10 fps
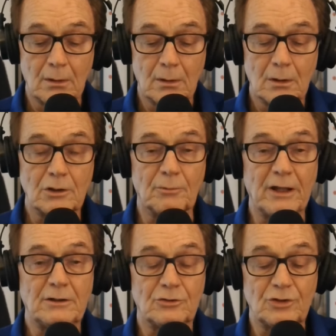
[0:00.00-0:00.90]
The
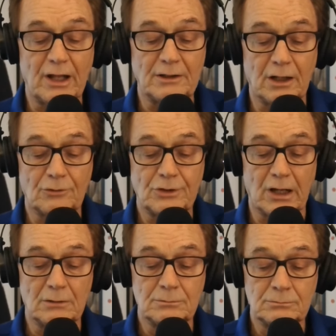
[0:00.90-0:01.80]
maintenance man knelt
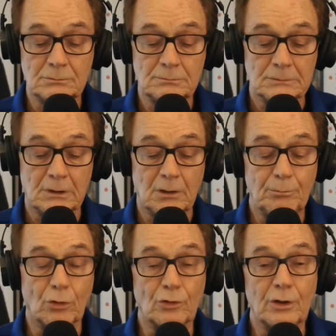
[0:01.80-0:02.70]
down,
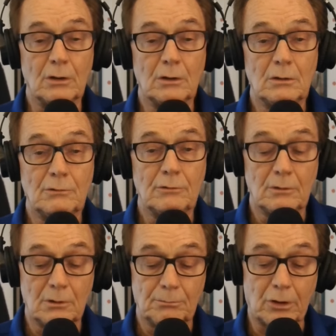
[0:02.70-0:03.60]
pulled a
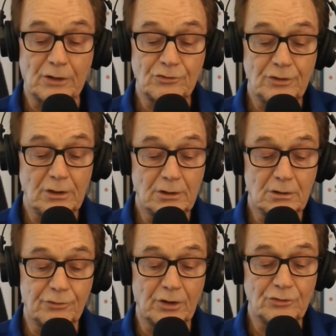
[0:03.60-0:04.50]
plastic
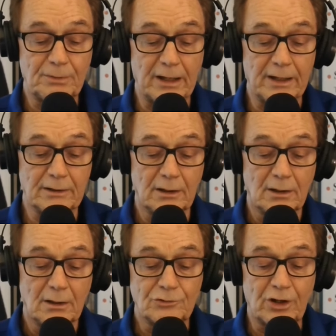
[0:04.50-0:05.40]
trash bag
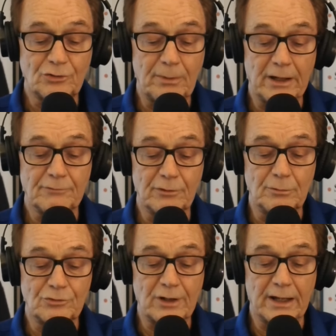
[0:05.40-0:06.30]
from the
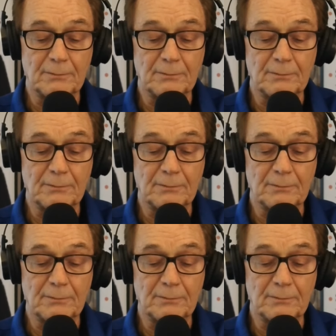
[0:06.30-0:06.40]
stack.